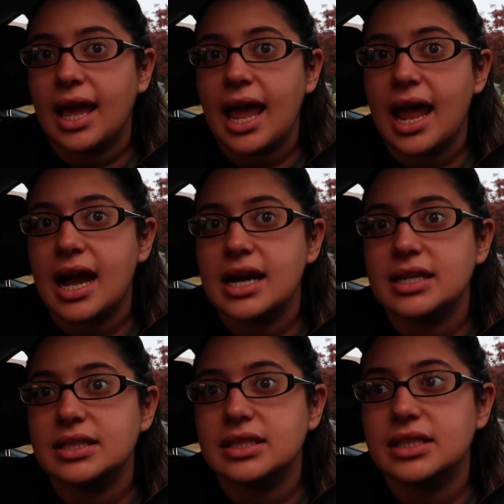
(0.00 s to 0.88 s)

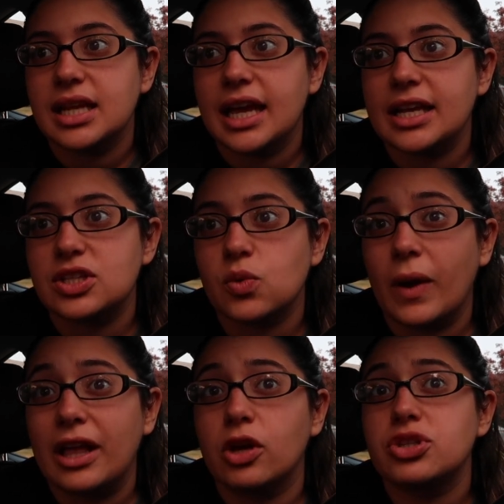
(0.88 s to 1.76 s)
and it's
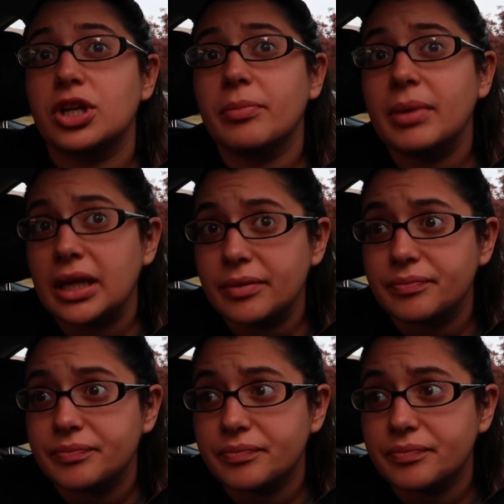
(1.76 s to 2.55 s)
way closer to me,